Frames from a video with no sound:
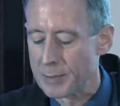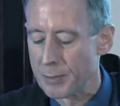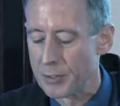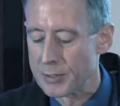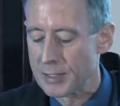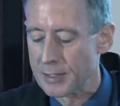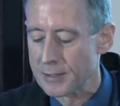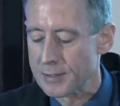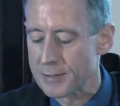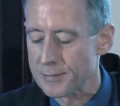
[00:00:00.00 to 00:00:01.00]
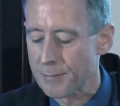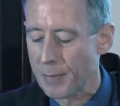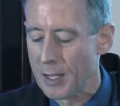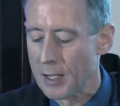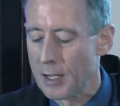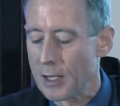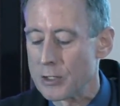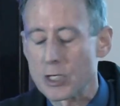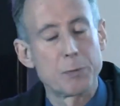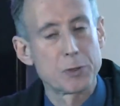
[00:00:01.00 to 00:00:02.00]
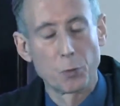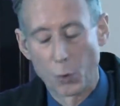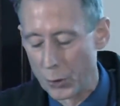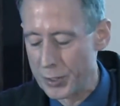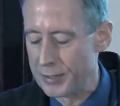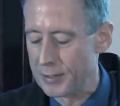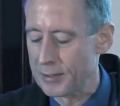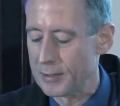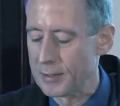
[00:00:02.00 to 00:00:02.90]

communities. Uh, she was awarded